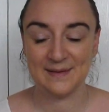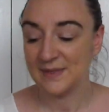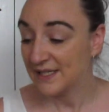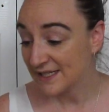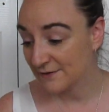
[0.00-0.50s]

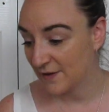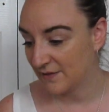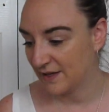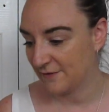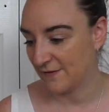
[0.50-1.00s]
She's just
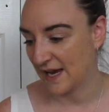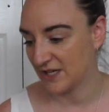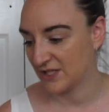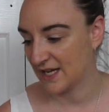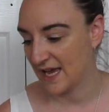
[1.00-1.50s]
very
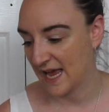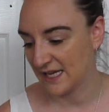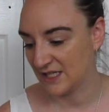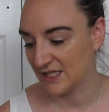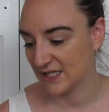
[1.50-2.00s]
affectionate
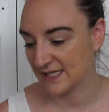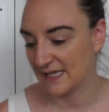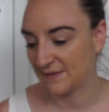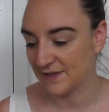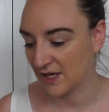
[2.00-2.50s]
and she just
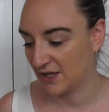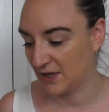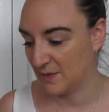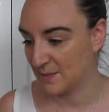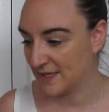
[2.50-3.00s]
loves her
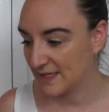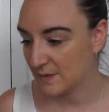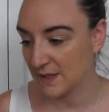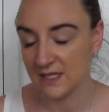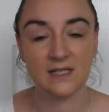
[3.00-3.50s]

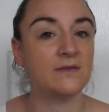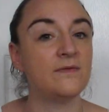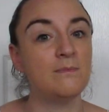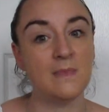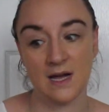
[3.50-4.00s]
humans, which is
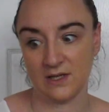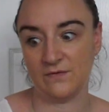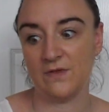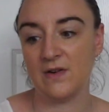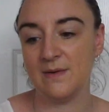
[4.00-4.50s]

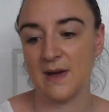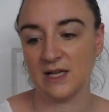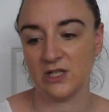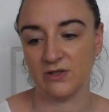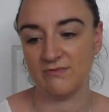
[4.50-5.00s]
very
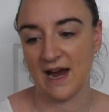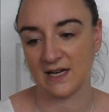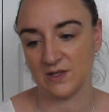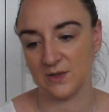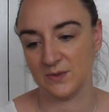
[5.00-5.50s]
much a
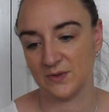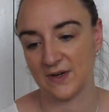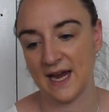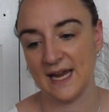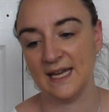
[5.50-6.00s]
ragdoll
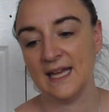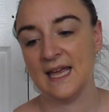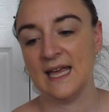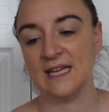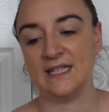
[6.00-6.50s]
trait.
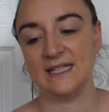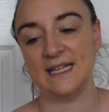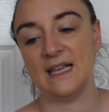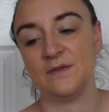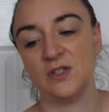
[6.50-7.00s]

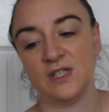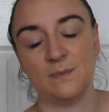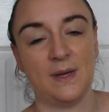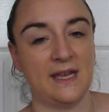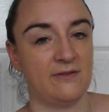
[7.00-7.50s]
She loves
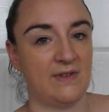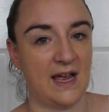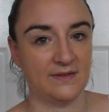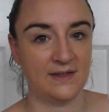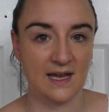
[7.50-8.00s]
just being
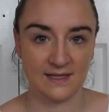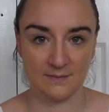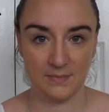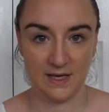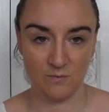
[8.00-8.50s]
around us
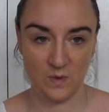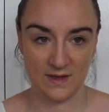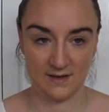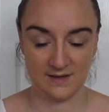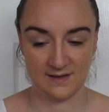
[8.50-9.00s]
and being with
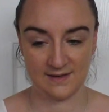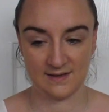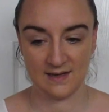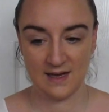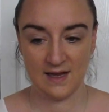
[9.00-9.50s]
us.